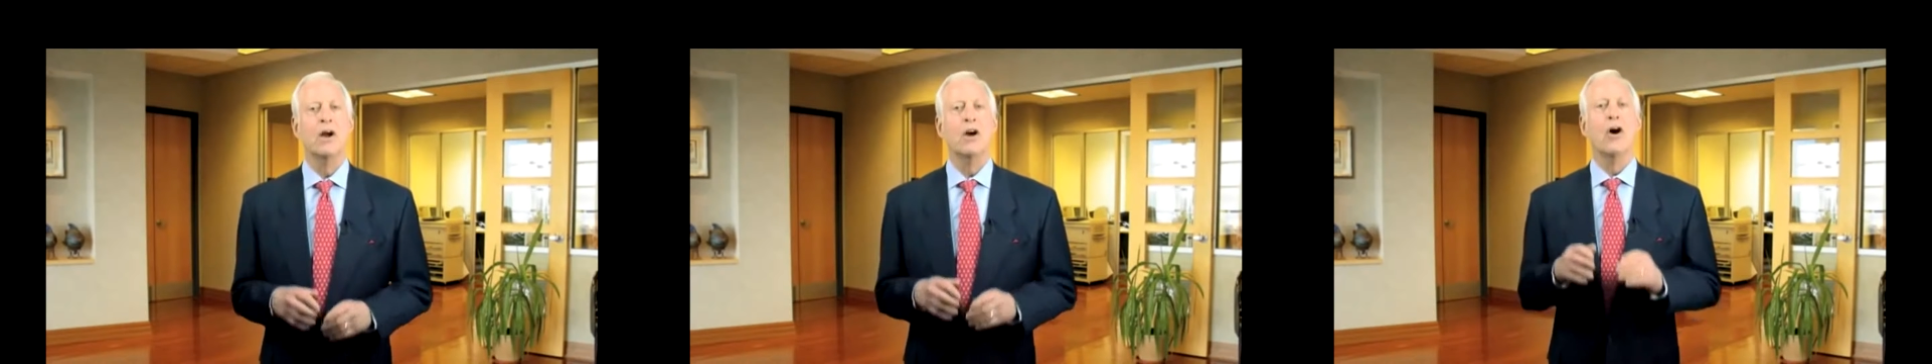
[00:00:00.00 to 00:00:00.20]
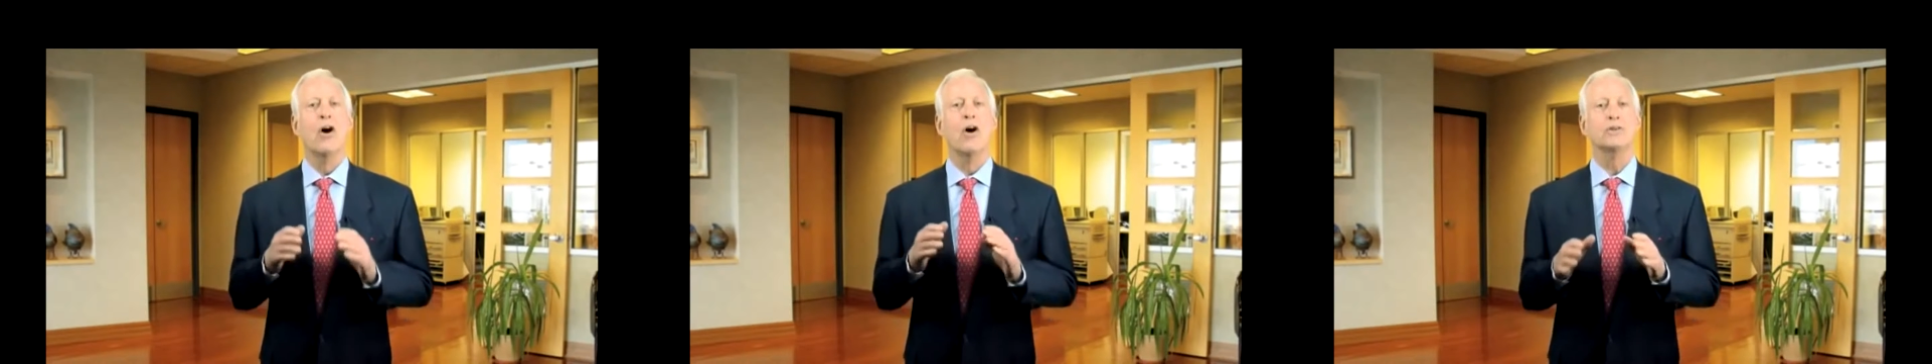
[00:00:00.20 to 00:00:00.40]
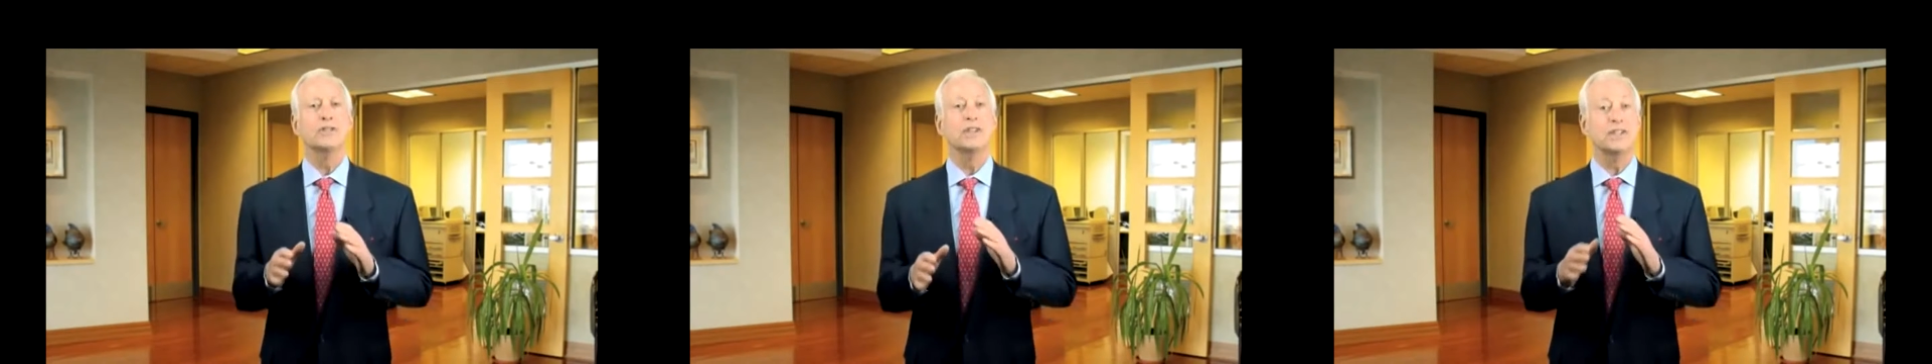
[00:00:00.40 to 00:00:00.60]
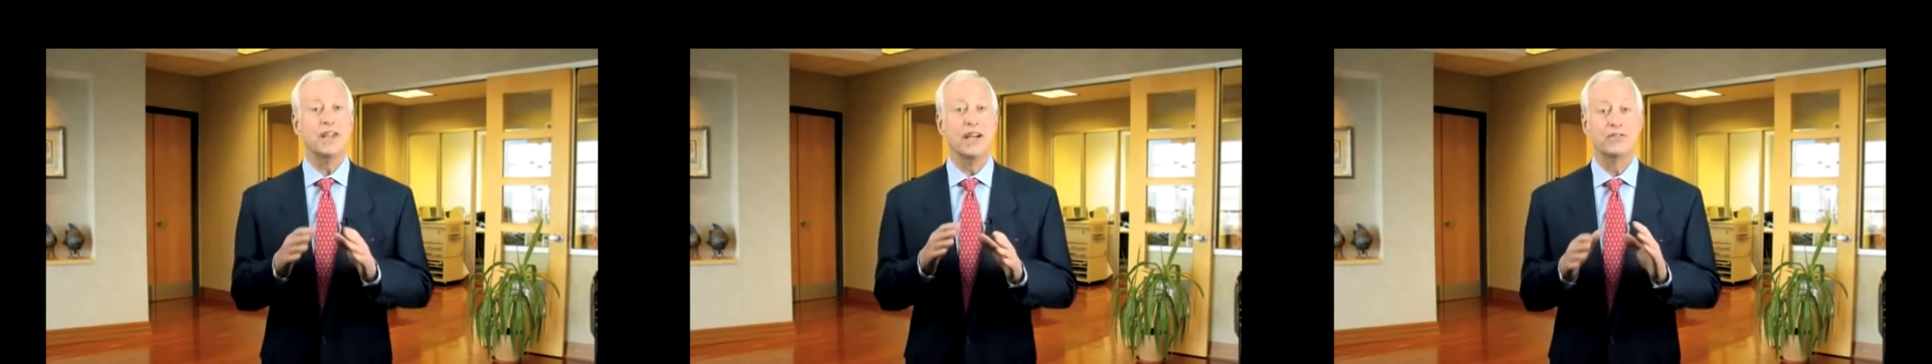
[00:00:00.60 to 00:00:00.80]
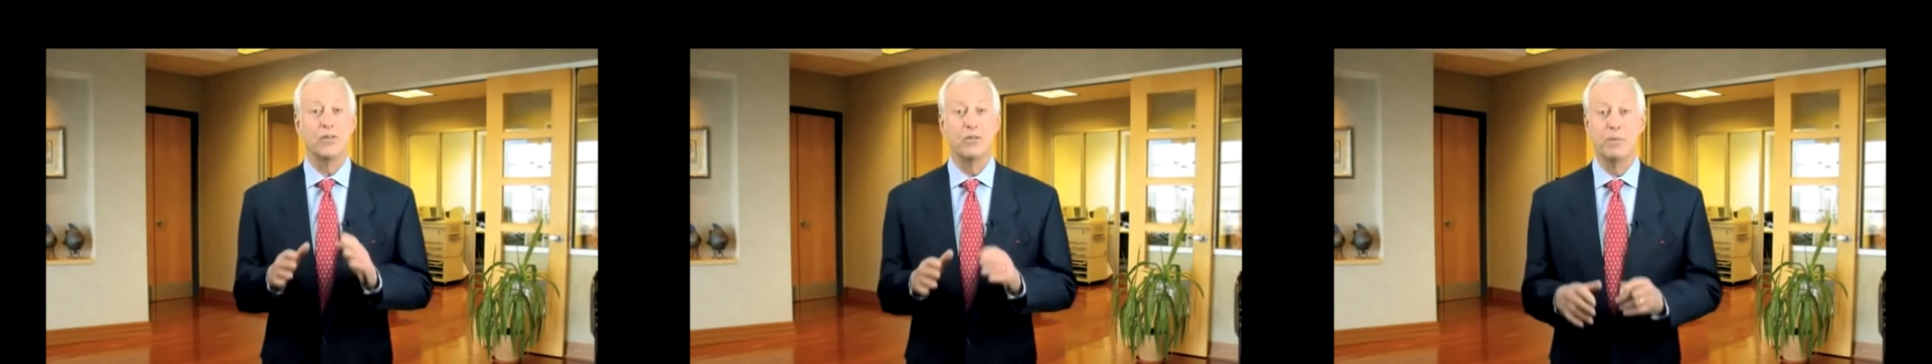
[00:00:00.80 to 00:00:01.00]
All
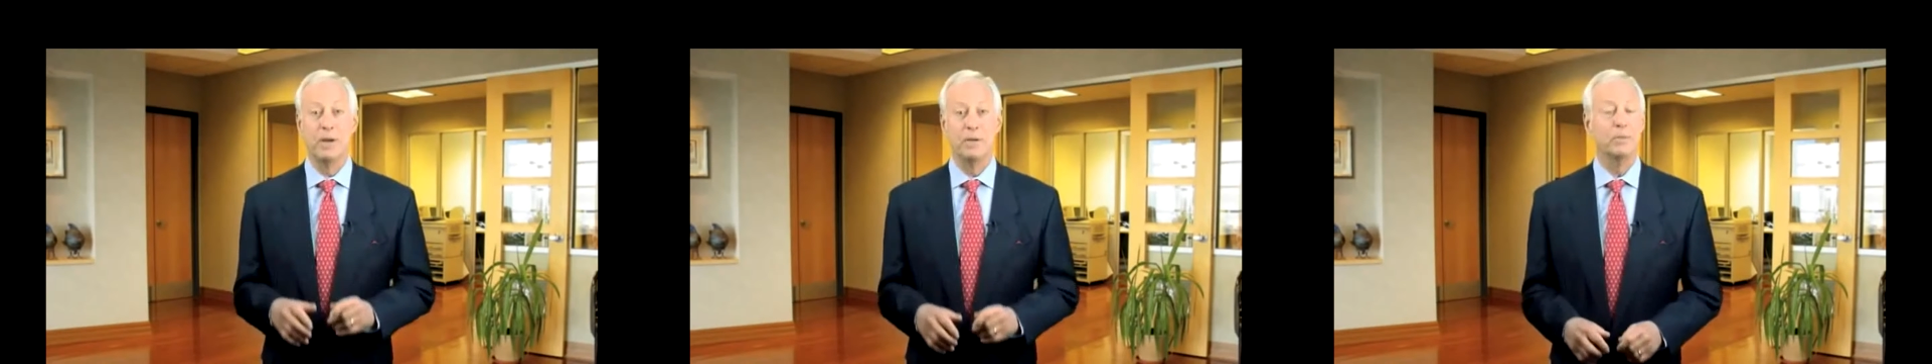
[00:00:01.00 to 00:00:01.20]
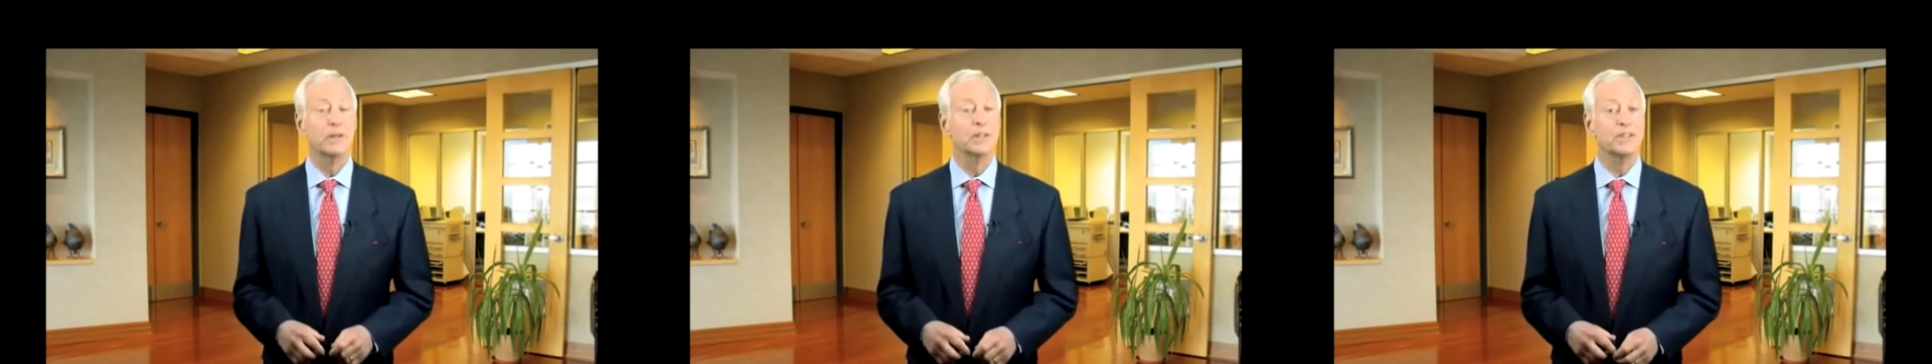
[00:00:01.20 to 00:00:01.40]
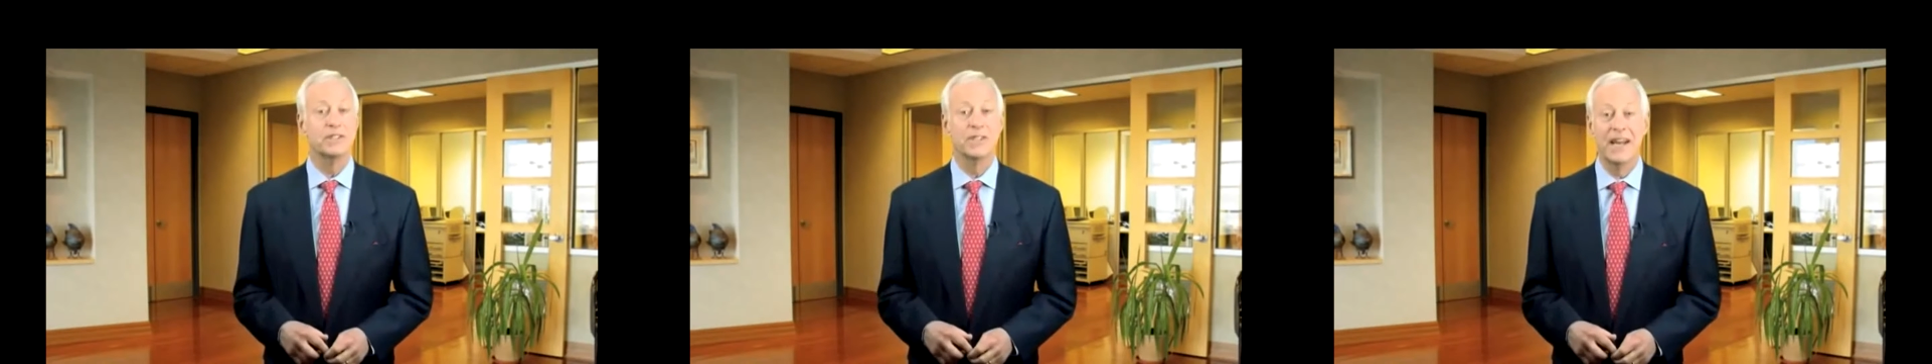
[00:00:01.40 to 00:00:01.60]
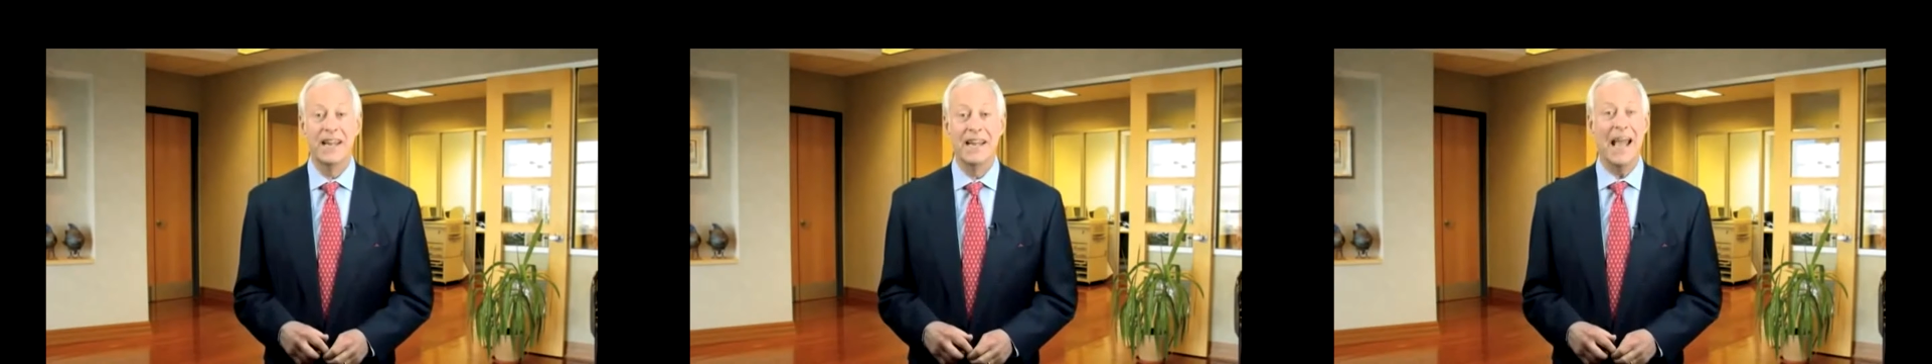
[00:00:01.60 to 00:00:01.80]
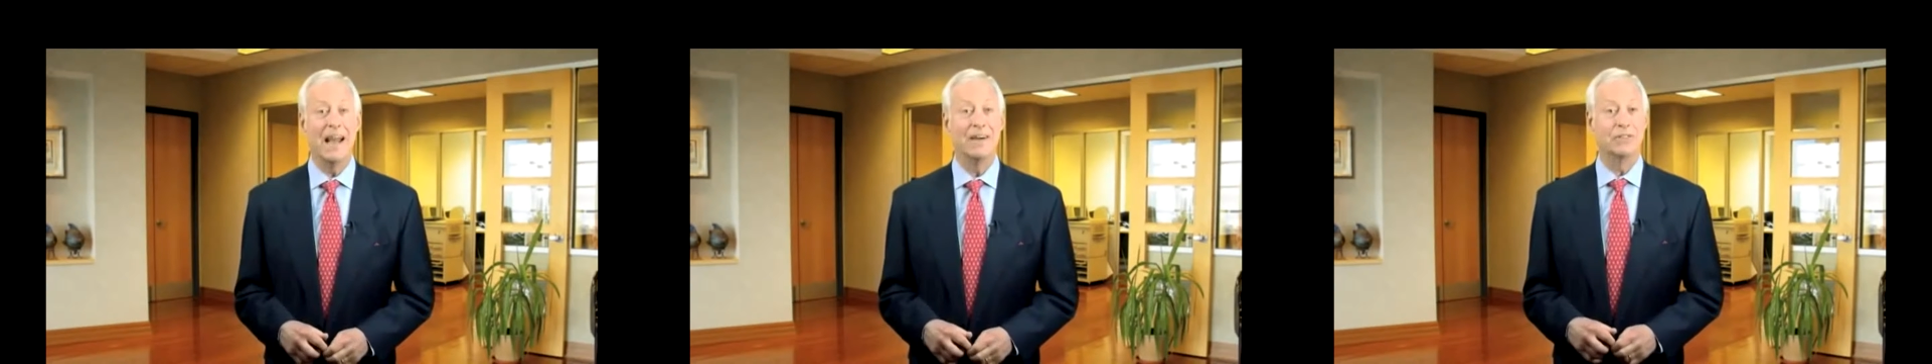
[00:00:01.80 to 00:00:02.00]
successful people in
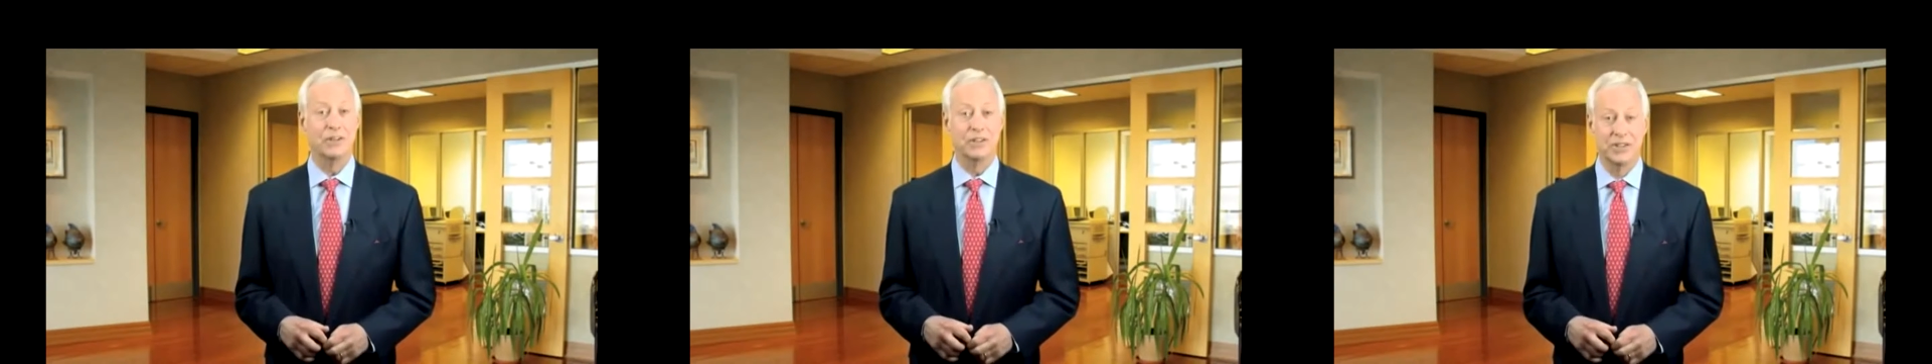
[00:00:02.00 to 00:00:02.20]
study after